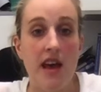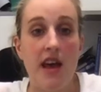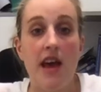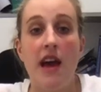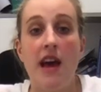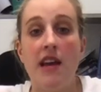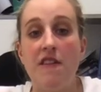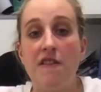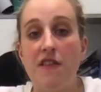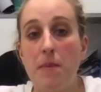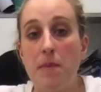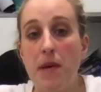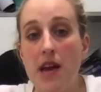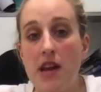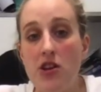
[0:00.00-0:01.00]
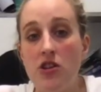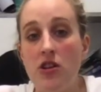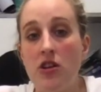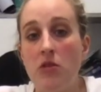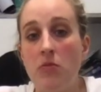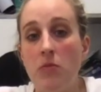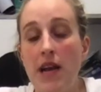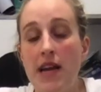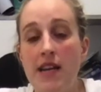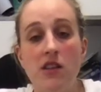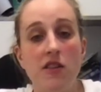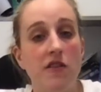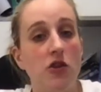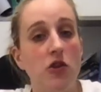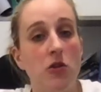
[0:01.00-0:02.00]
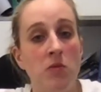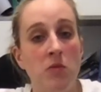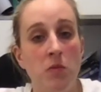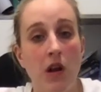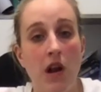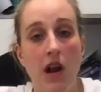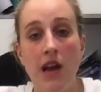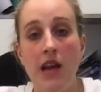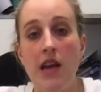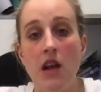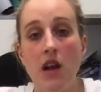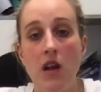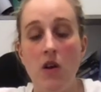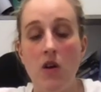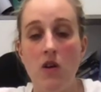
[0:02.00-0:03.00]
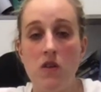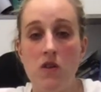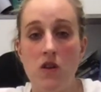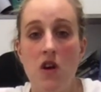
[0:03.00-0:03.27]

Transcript: And if the patient complains of complete loss